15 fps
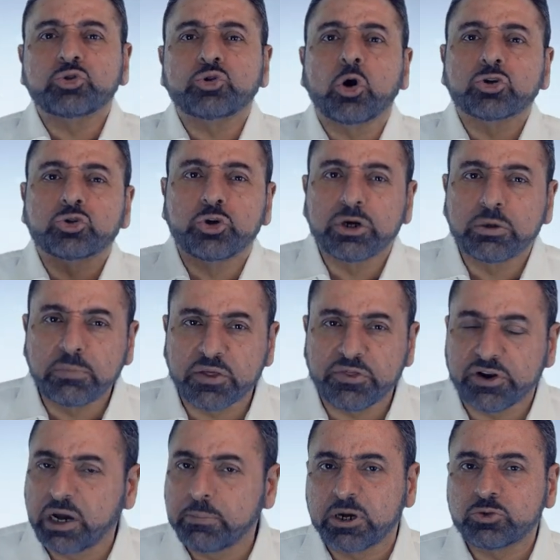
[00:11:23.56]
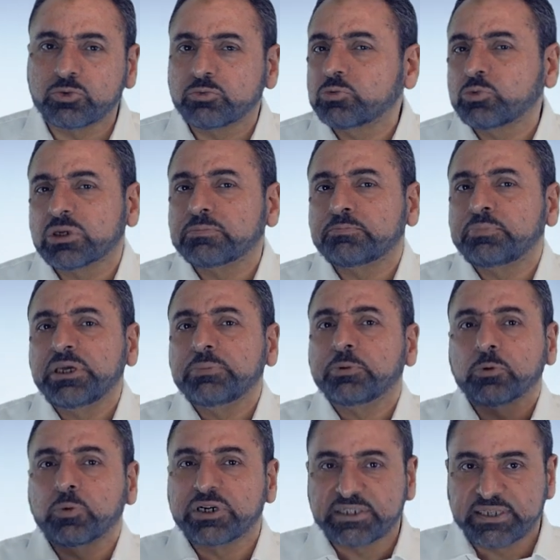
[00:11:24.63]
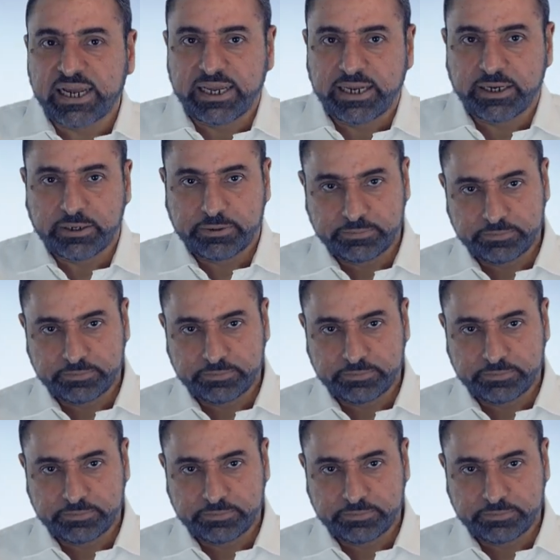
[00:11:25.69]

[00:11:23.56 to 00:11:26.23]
to talk to her mother about what people were saying.